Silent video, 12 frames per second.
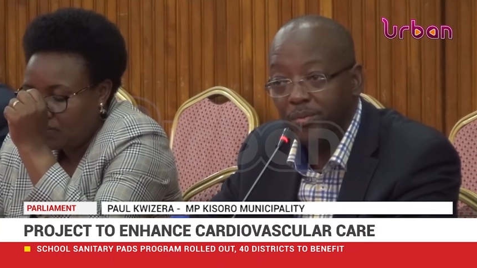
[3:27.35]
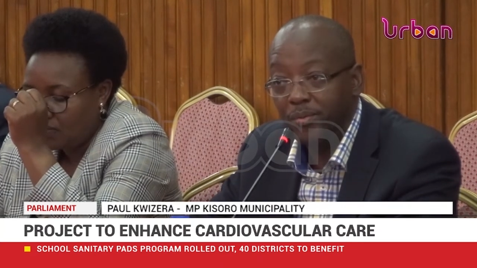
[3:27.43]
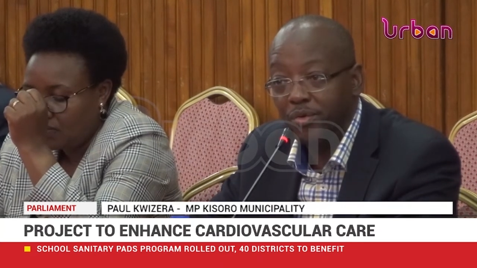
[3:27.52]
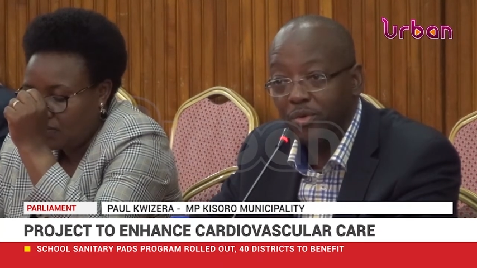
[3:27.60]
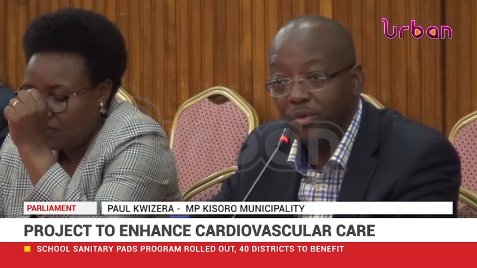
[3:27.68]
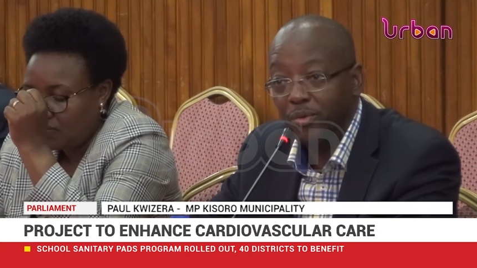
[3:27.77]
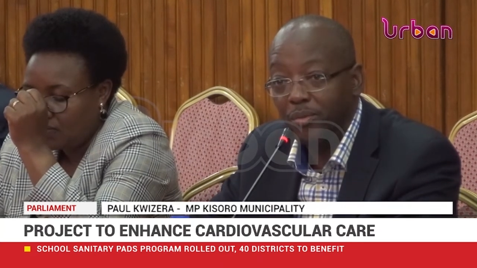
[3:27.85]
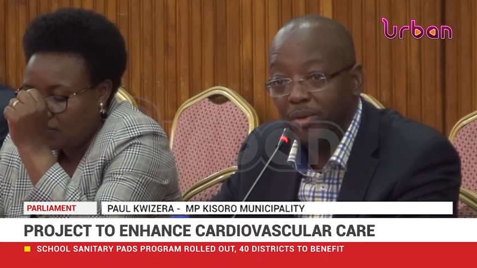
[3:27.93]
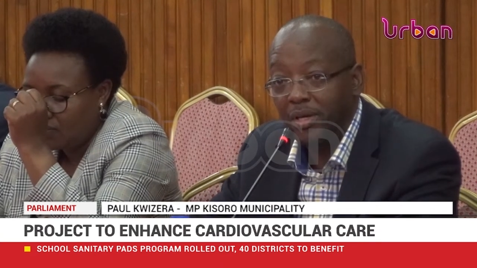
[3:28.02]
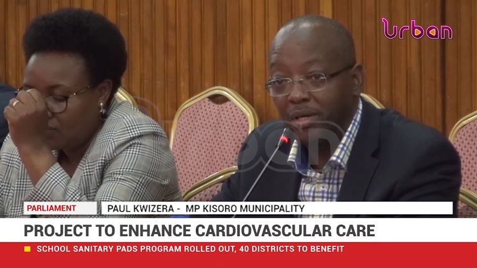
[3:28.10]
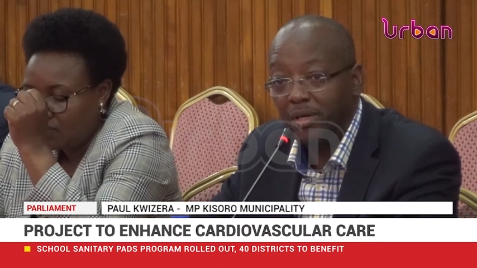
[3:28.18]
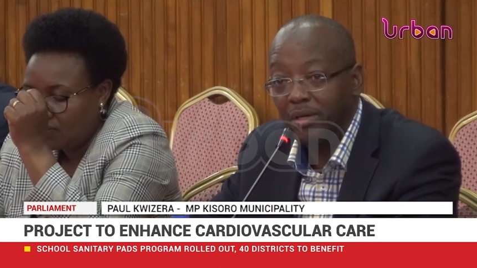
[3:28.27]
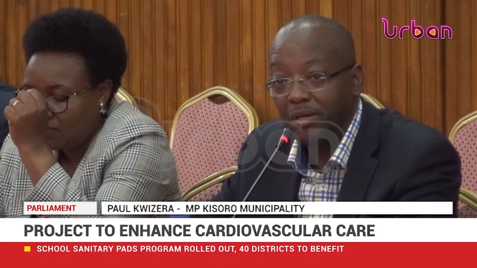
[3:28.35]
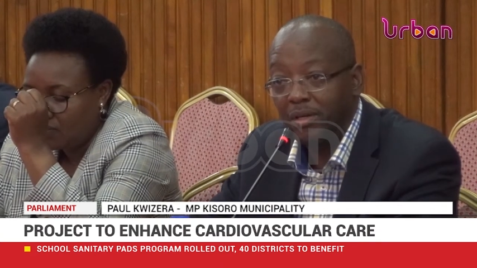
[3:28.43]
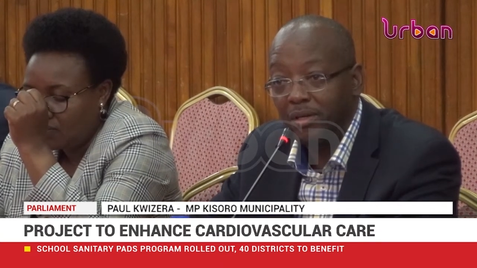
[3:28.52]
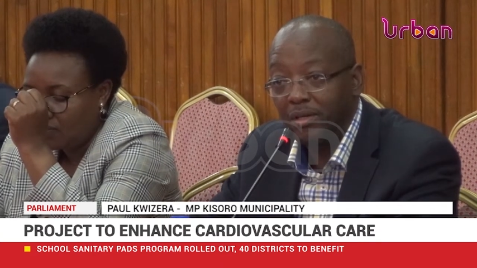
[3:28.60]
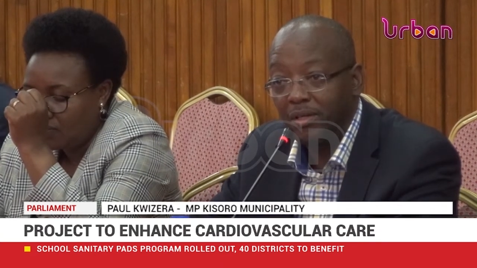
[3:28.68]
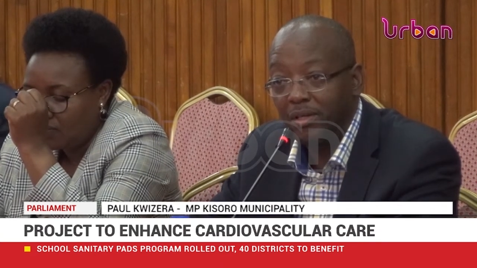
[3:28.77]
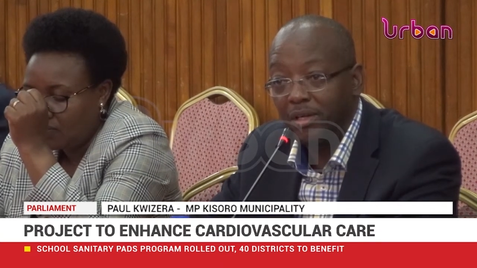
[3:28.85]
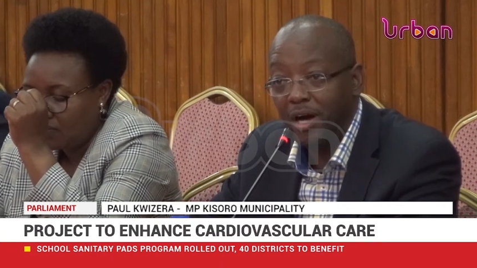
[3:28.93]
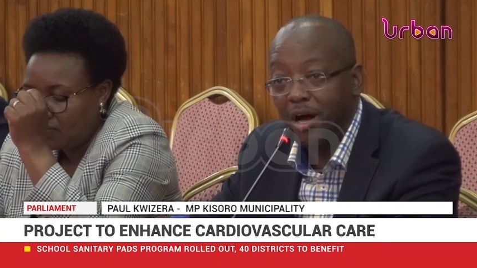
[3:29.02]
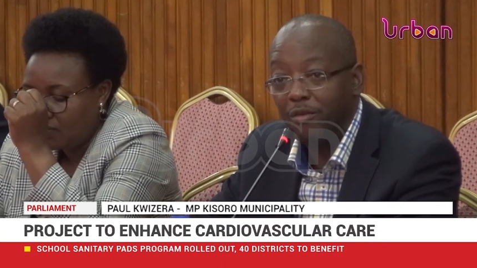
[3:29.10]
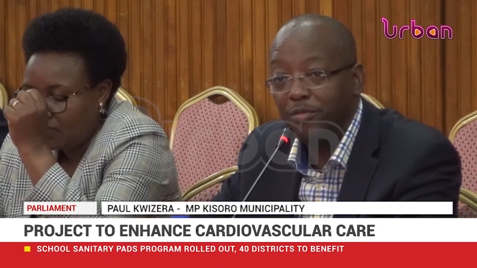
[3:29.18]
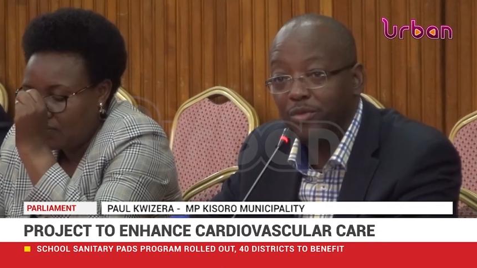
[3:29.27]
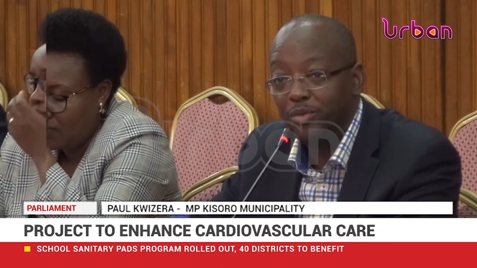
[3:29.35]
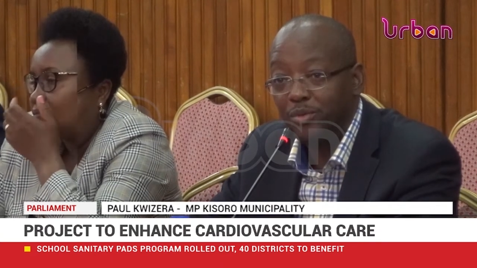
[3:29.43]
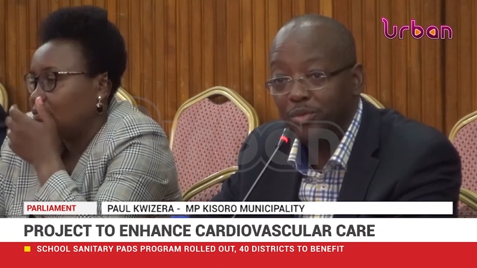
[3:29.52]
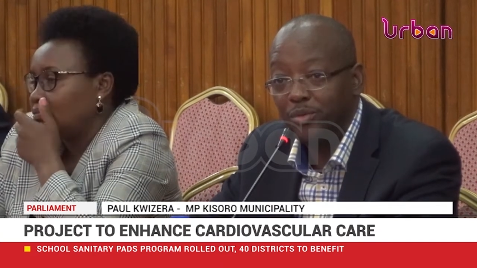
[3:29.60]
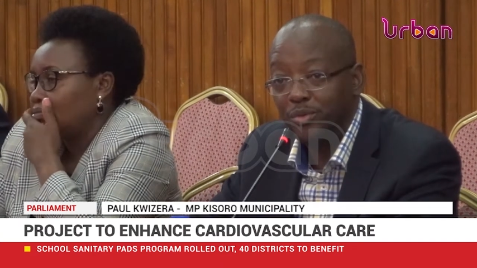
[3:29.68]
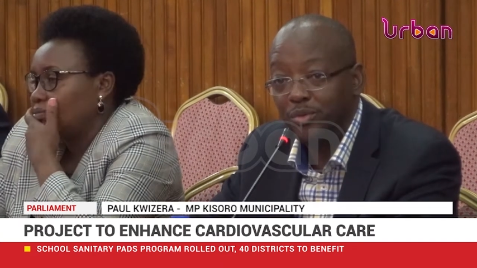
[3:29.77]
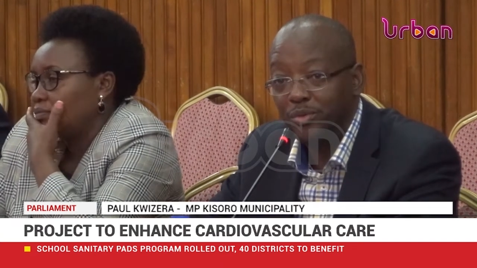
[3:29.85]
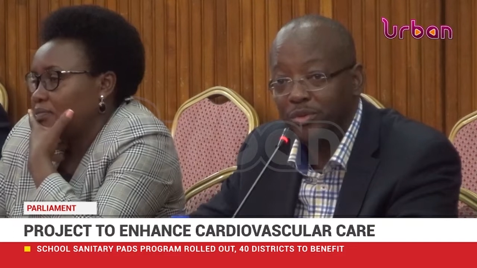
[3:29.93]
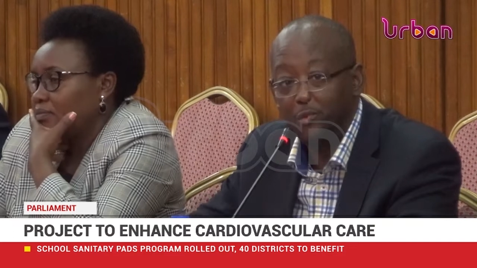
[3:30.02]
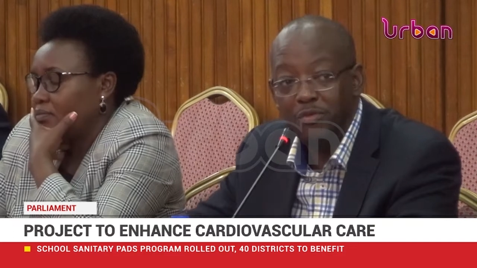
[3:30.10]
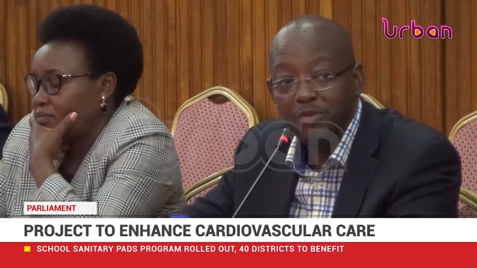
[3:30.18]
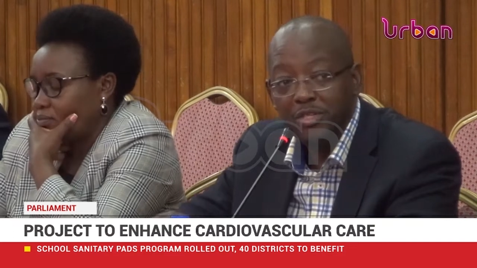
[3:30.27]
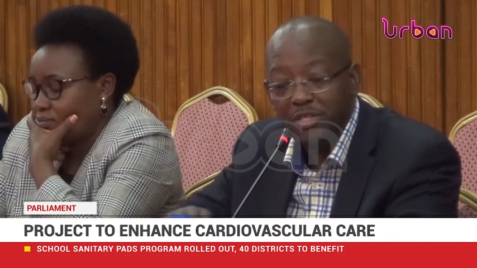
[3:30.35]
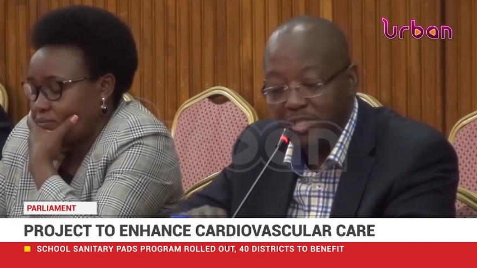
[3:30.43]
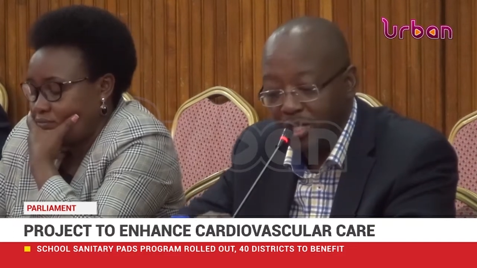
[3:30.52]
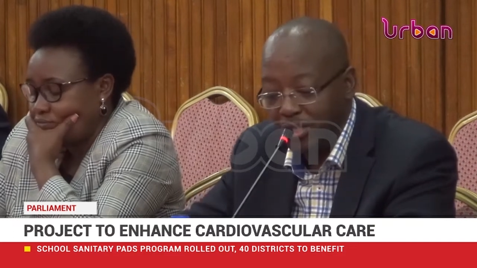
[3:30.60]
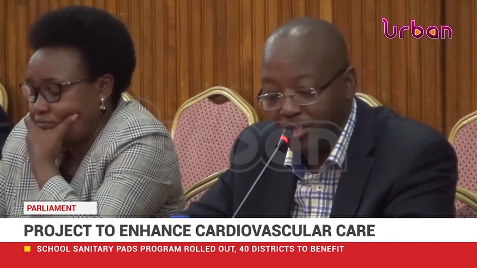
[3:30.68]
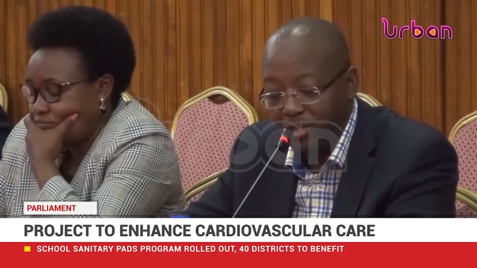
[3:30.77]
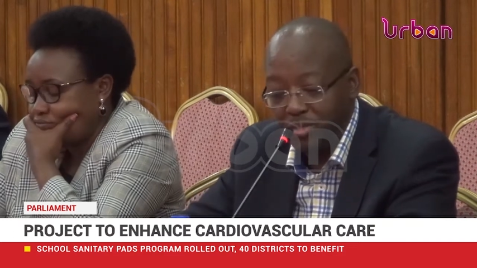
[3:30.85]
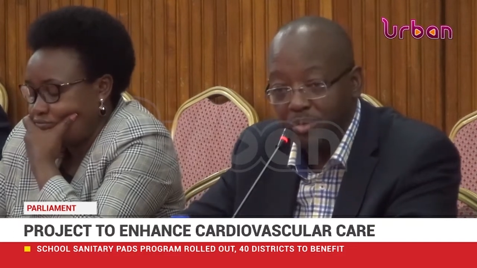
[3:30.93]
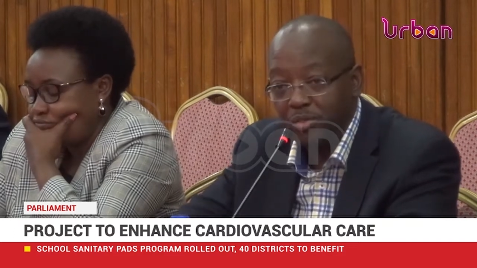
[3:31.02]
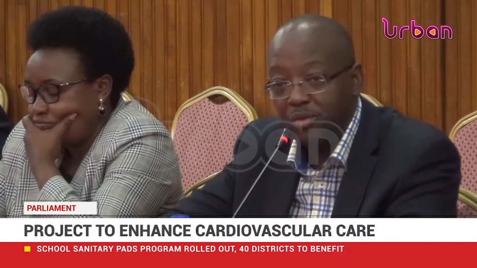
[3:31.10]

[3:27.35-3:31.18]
Speaker 1: So we may have to, to revisit that issue.